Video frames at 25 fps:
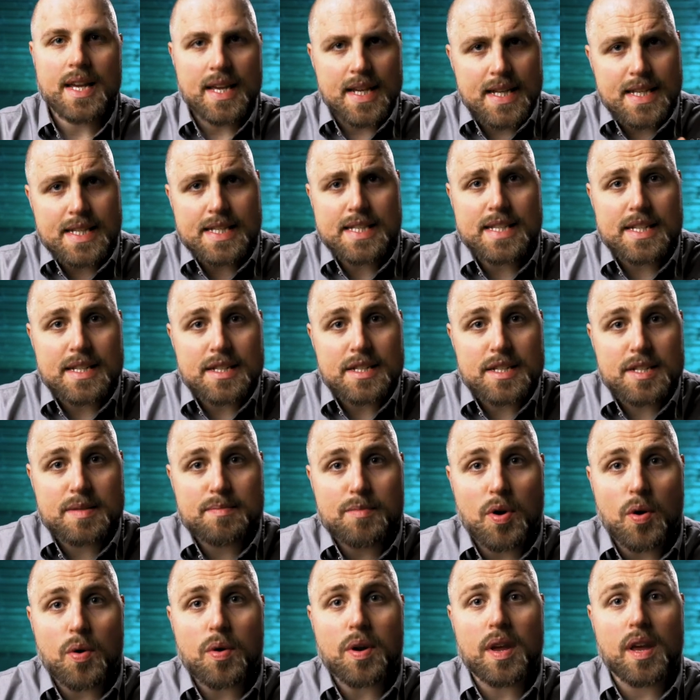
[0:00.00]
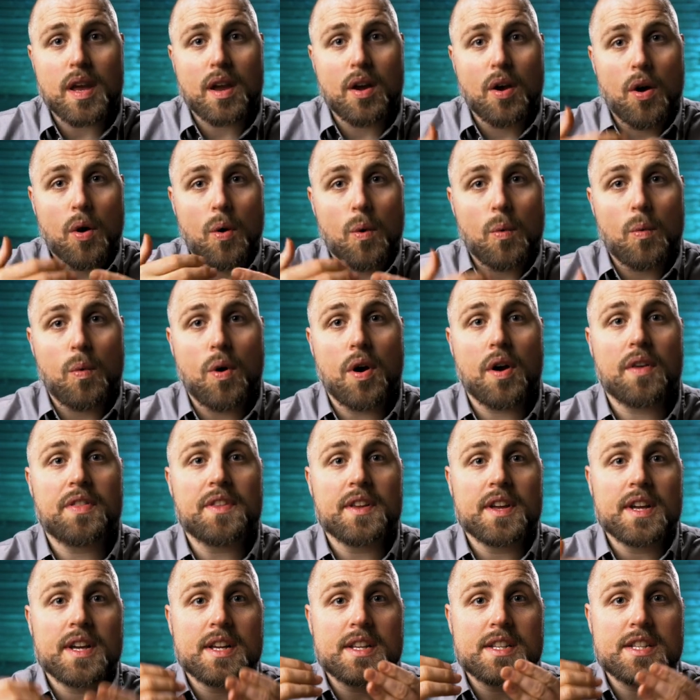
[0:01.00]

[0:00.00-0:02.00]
Is smoking worth